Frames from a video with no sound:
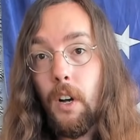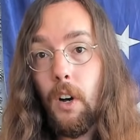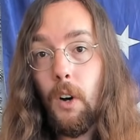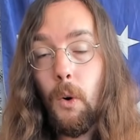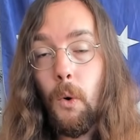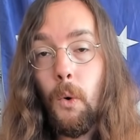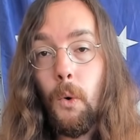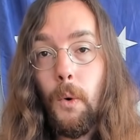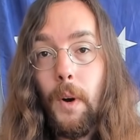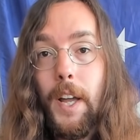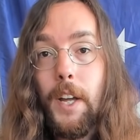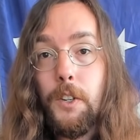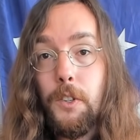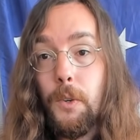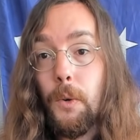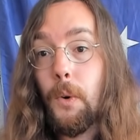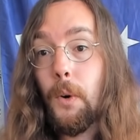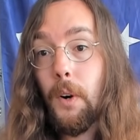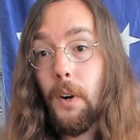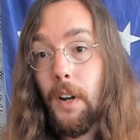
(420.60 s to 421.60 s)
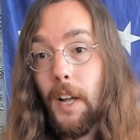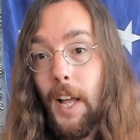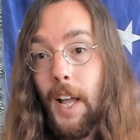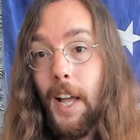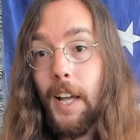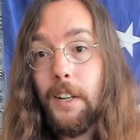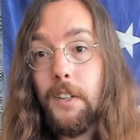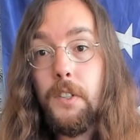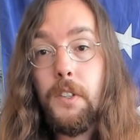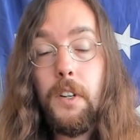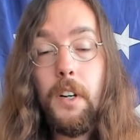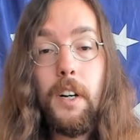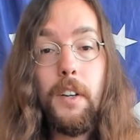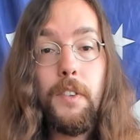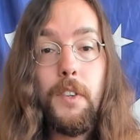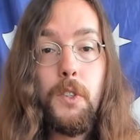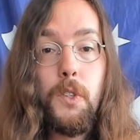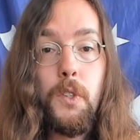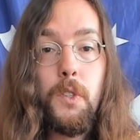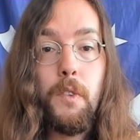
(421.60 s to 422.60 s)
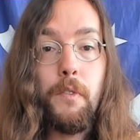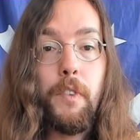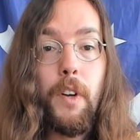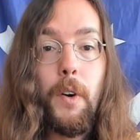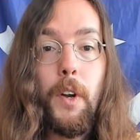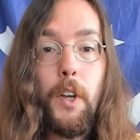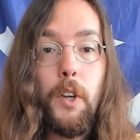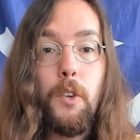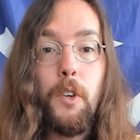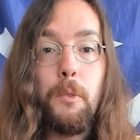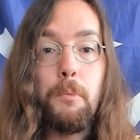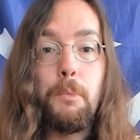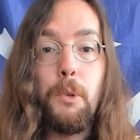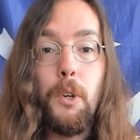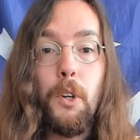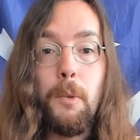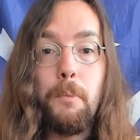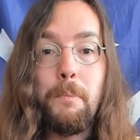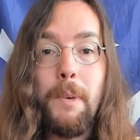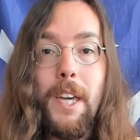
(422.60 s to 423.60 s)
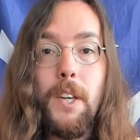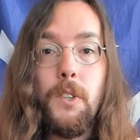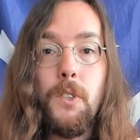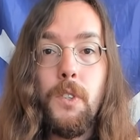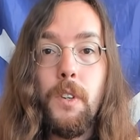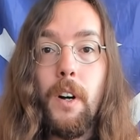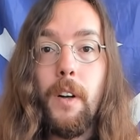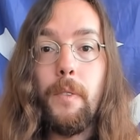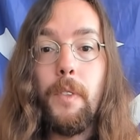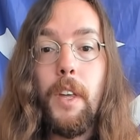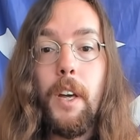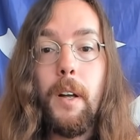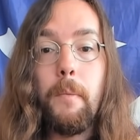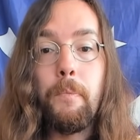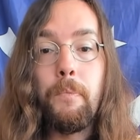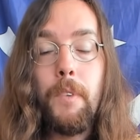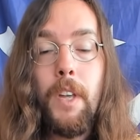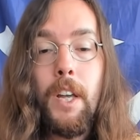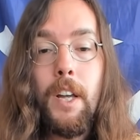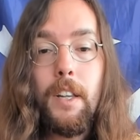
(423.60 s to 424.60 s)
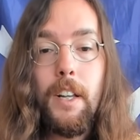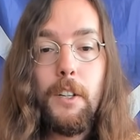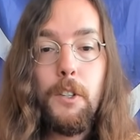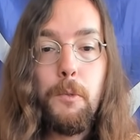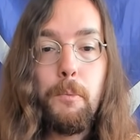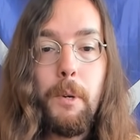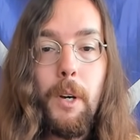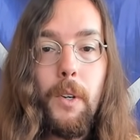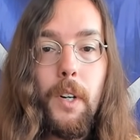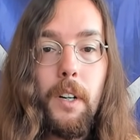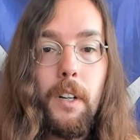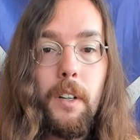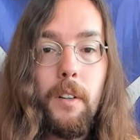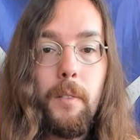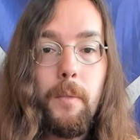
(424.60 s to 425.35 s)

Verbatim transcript: orator, and uh, this is a very good book based on that. That's about all.